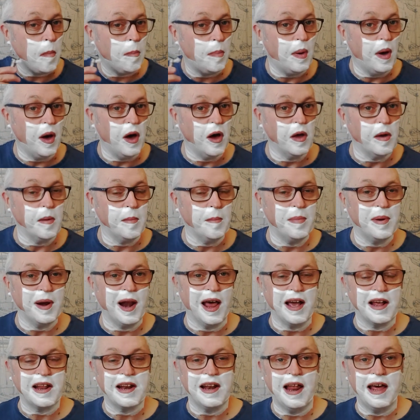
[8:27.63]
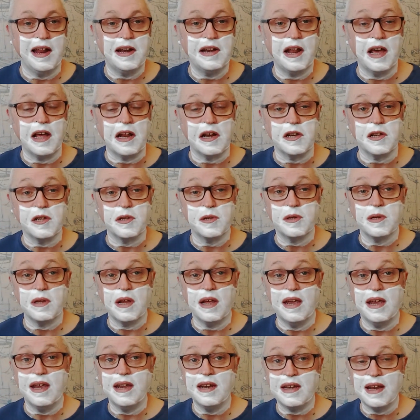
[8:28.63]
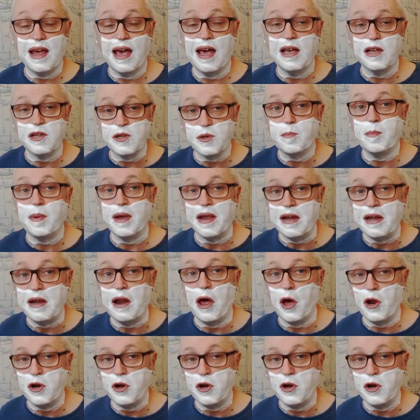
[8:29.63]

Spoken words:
by Blackland as it has been